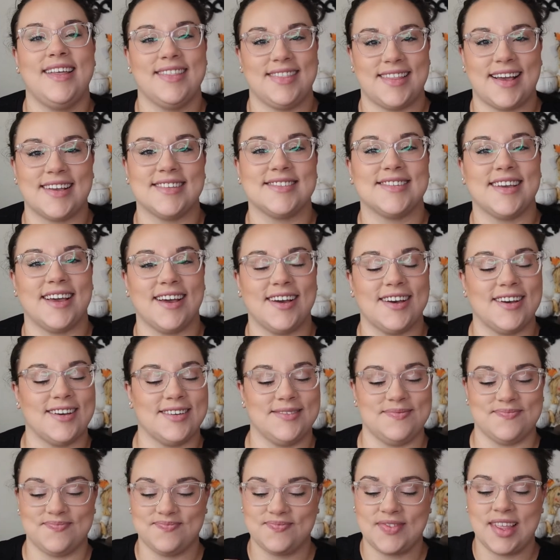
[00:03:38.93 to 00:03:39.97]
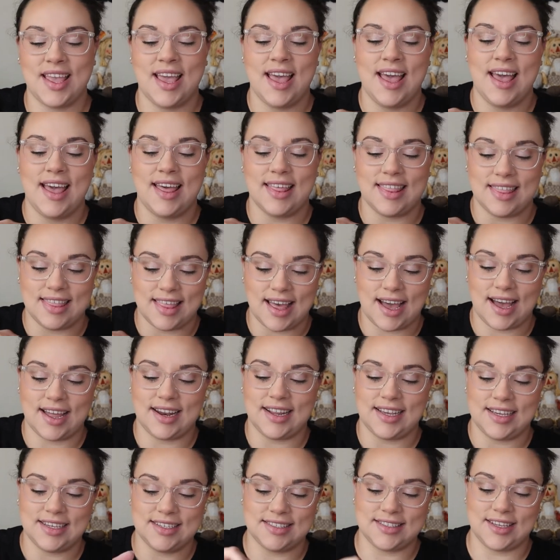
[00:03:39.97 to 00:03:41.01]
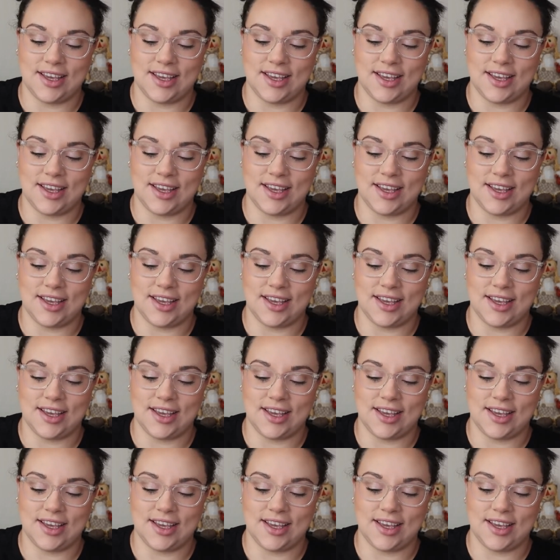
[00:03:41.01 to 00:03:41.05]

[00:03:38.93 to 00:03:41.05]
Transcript: That's good. That is